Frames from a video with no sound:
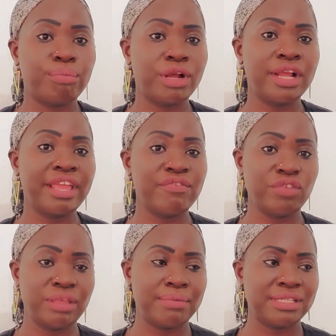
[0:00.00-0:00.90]
gave
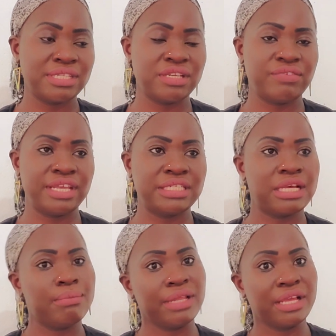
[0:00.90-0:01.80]
you the birth certificate.
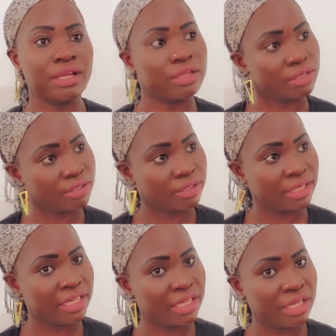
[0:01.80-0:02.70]
I'm like,
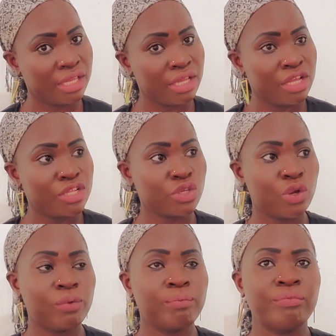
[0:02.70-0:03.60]
really?
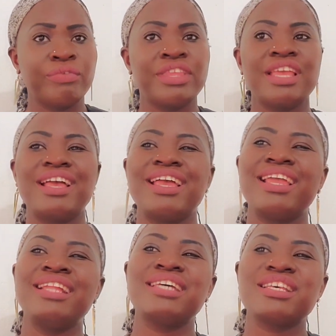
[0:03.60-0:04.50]
So
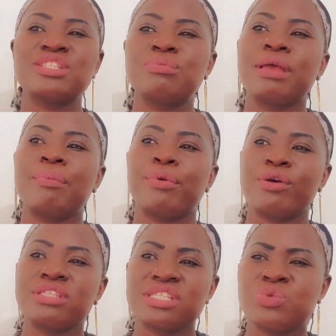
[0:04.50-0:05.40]
it has to be a
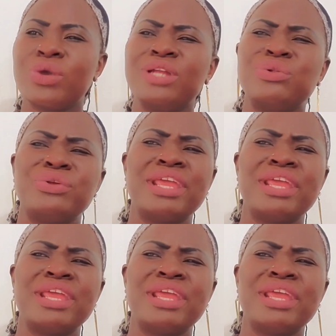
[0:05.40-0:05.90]
process. Where did you get